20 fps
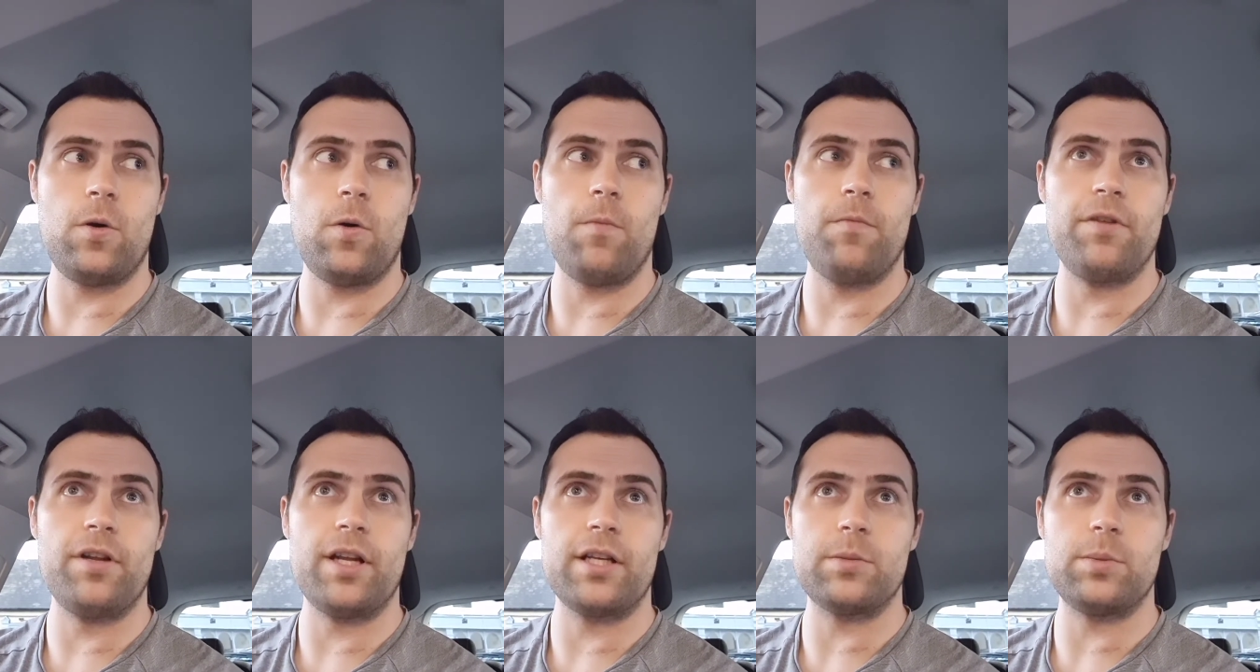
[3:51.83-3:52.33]

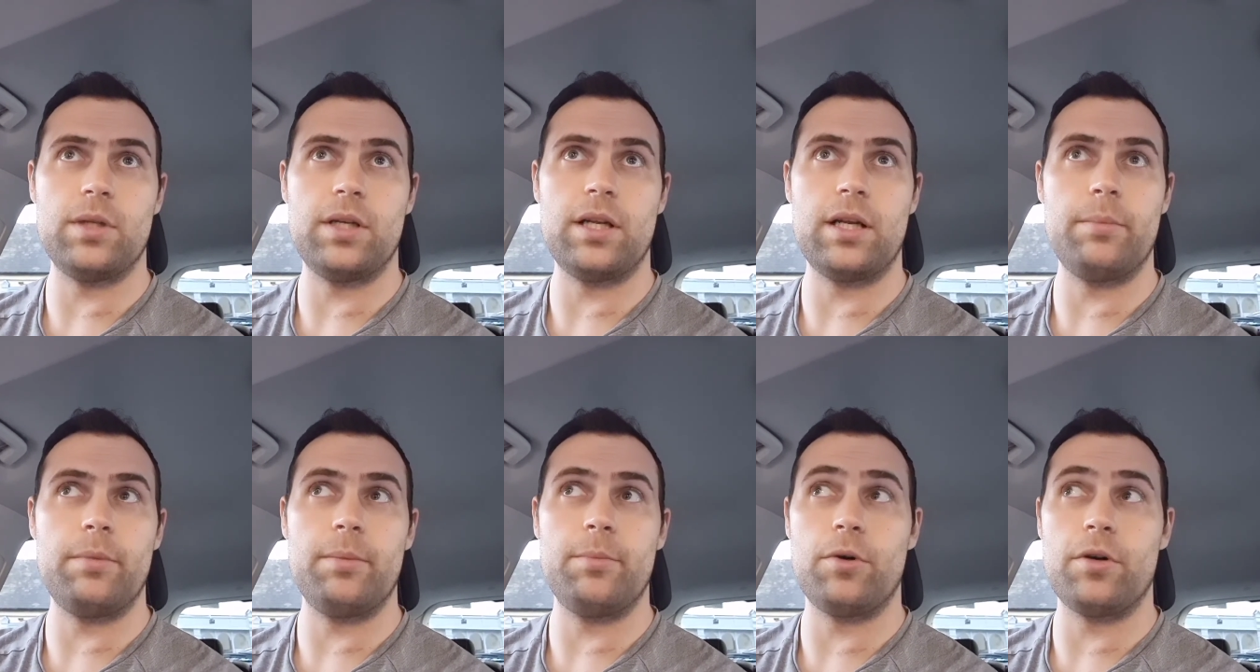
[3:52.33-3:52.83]
Hopefully next week will get
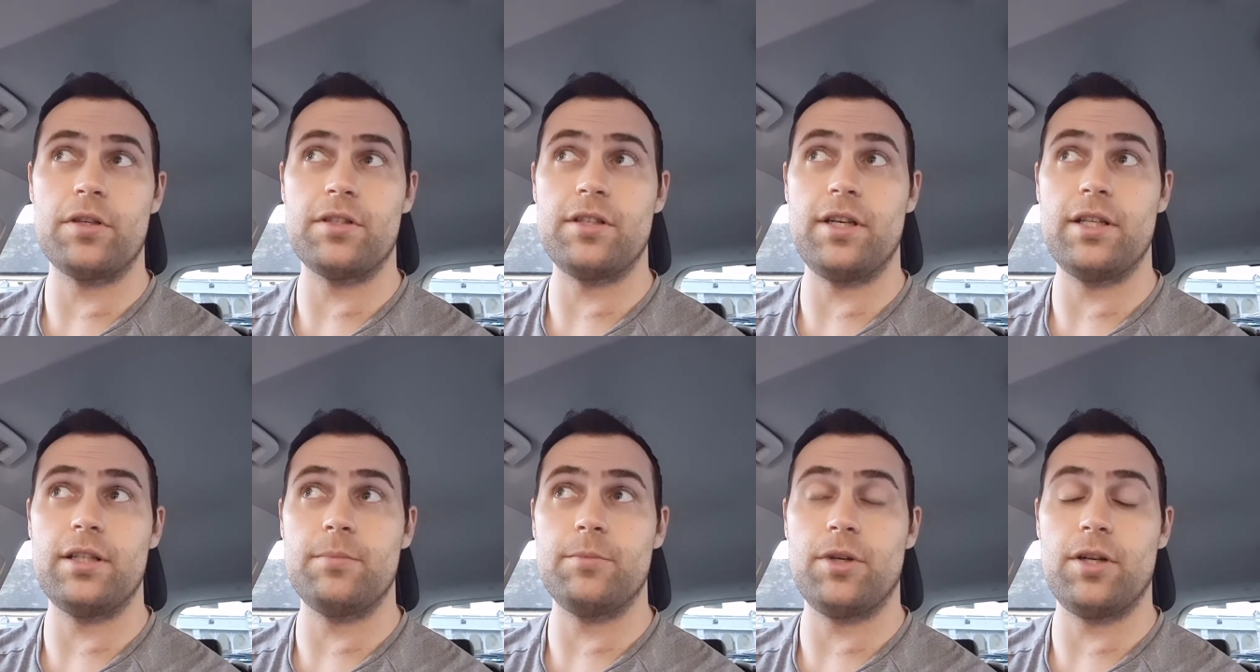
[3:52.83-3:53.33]
a bit more
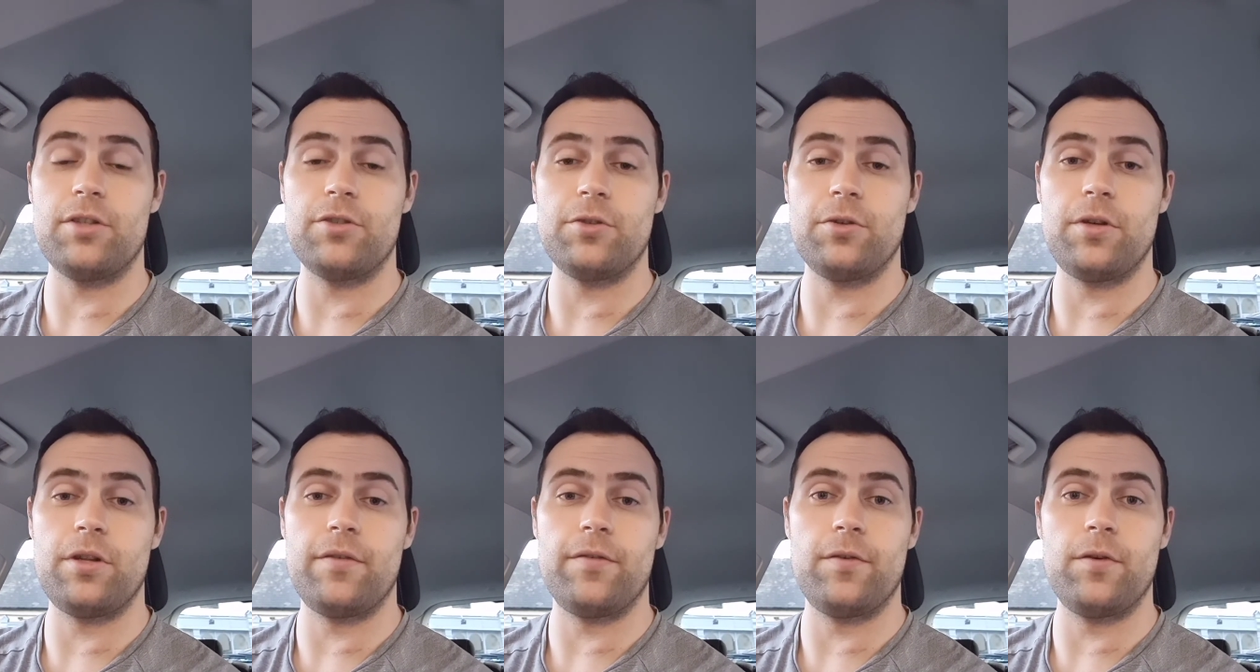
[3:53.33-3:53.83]
exciting, but I'll show
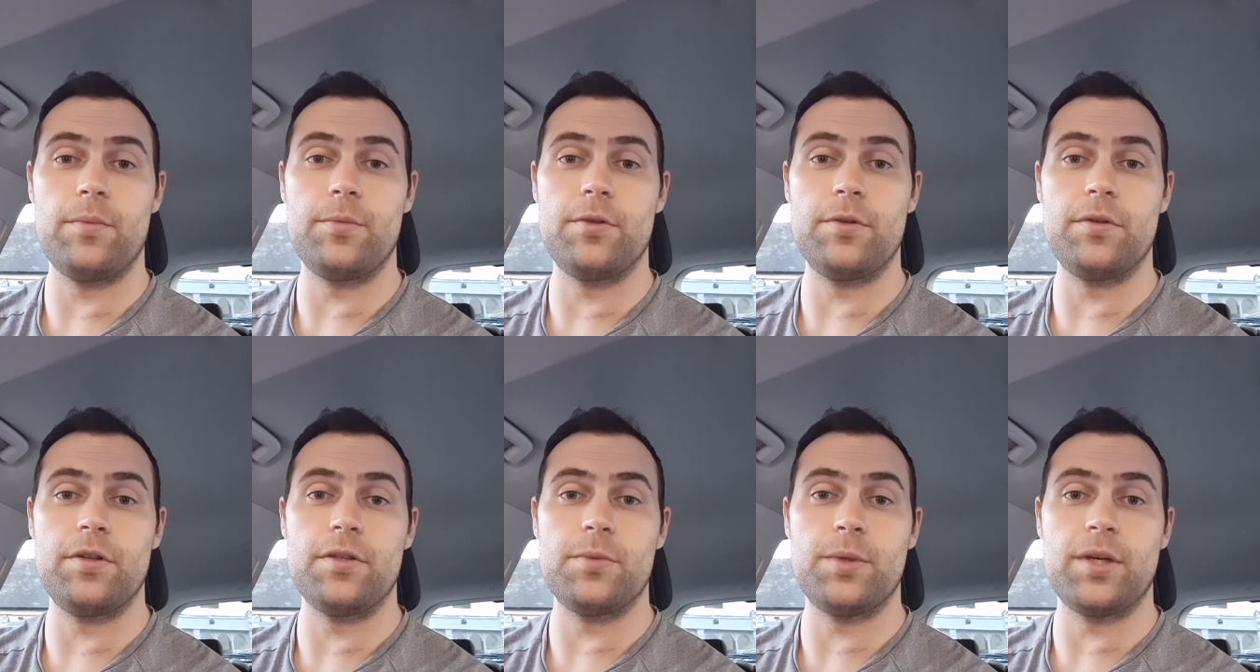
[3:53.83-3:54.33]
you the few I'm
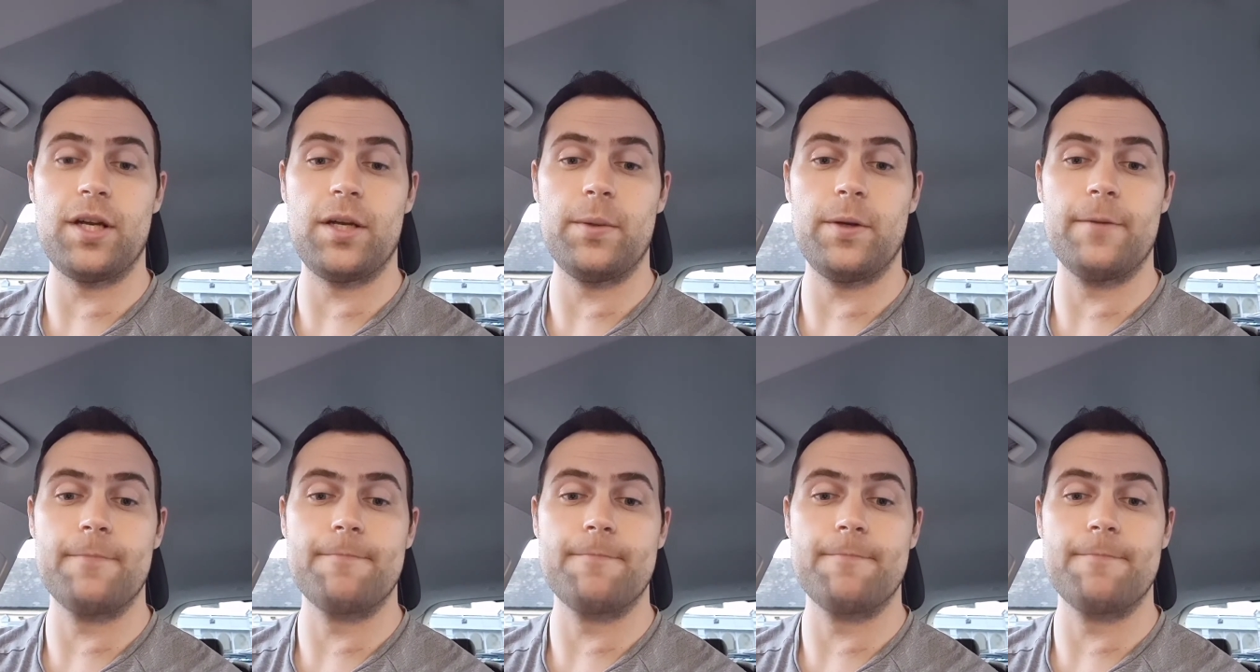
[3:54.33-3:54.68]
doing this week anyway.